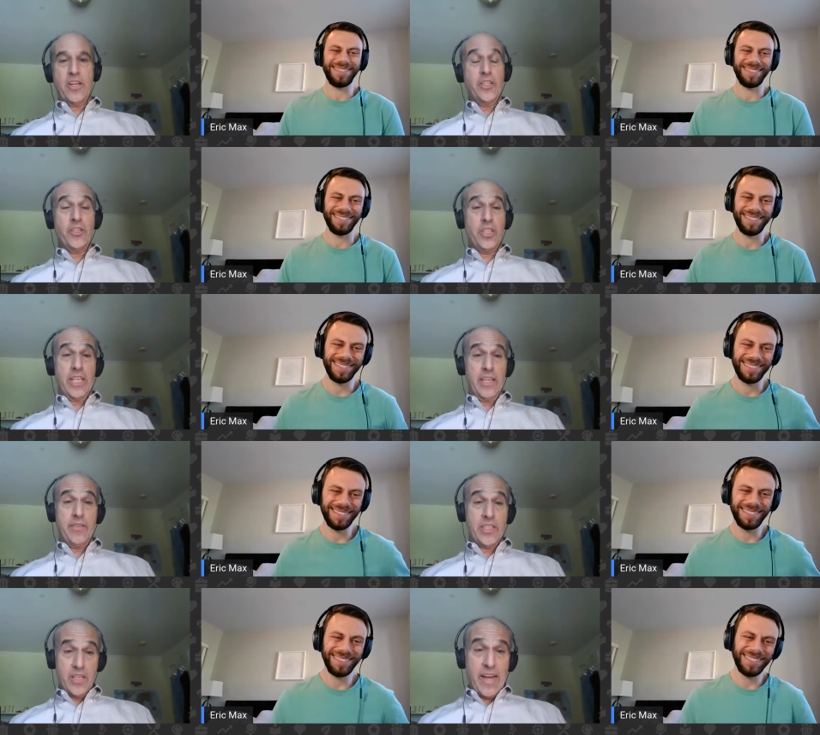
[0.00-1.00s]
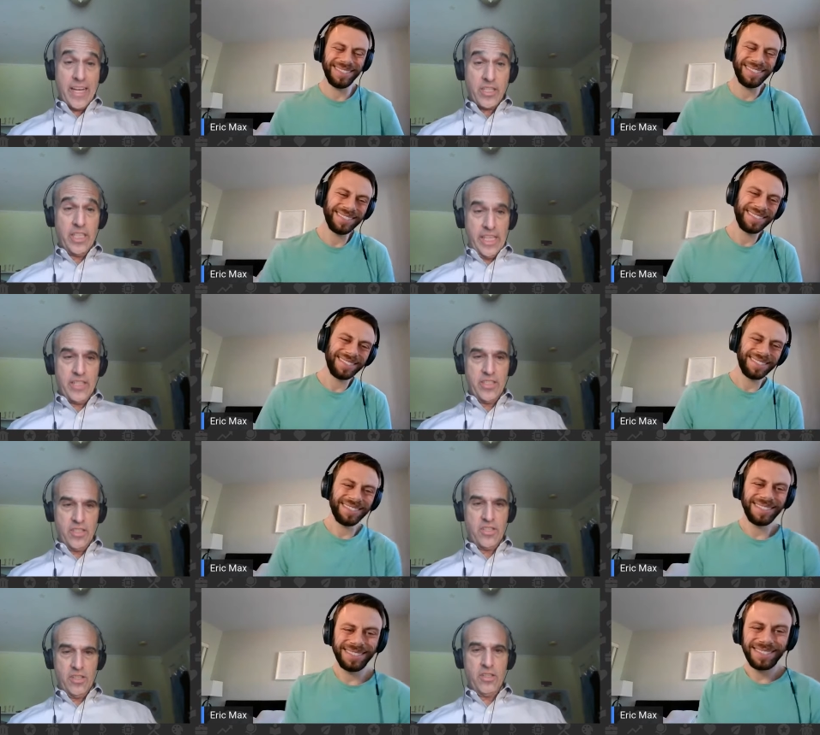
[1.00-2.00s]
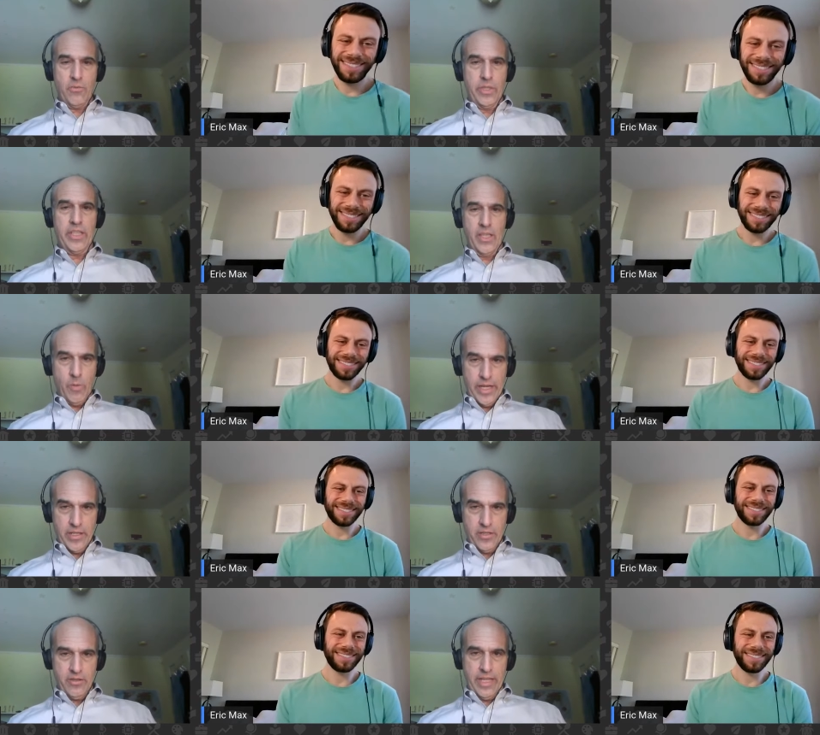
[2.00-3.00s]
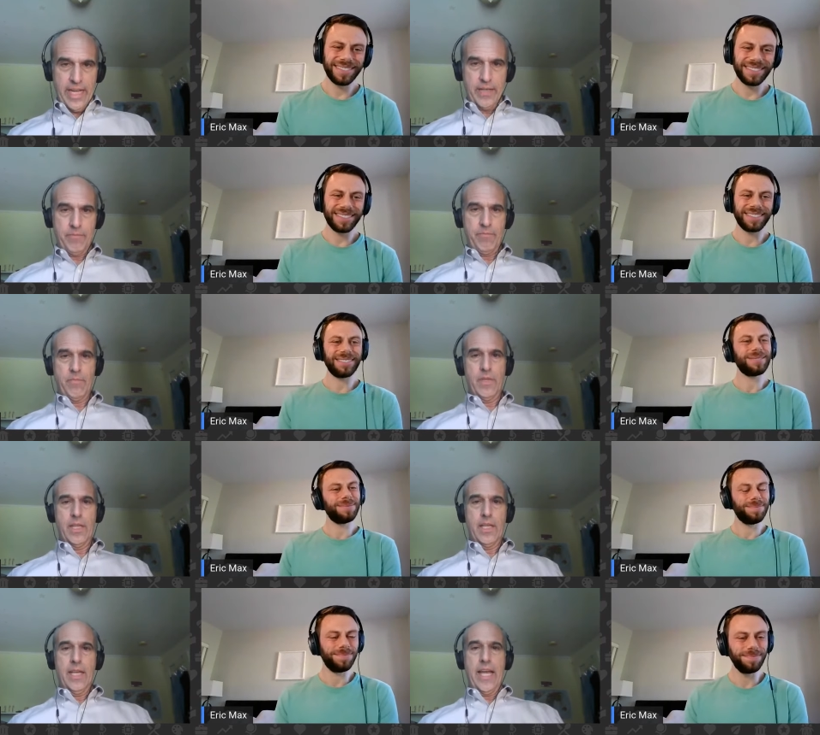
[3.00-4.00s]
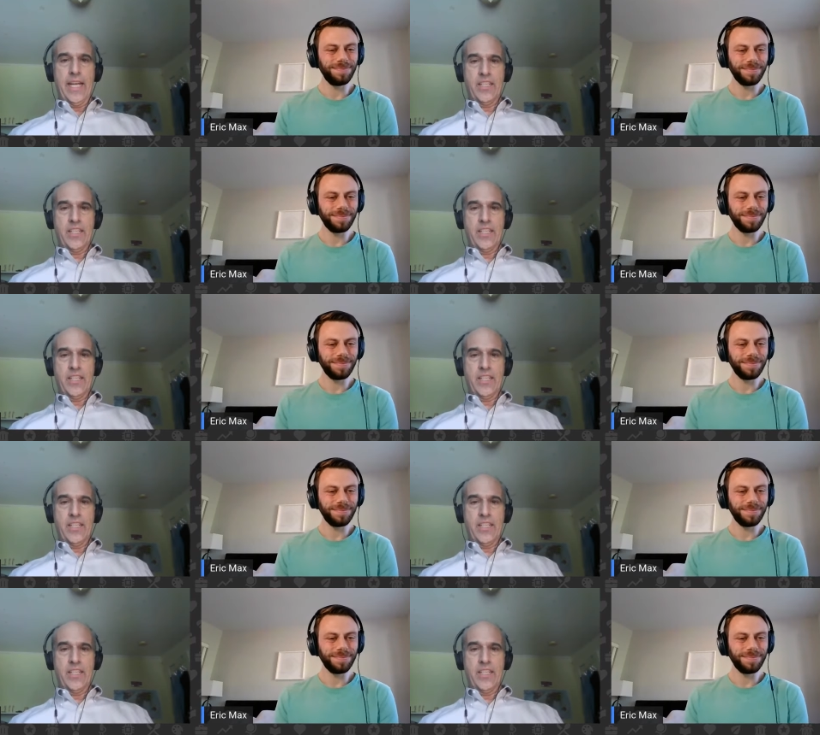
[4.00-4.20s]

Speaker 1: answer I usually give is there actually isn't really a way to do that mm.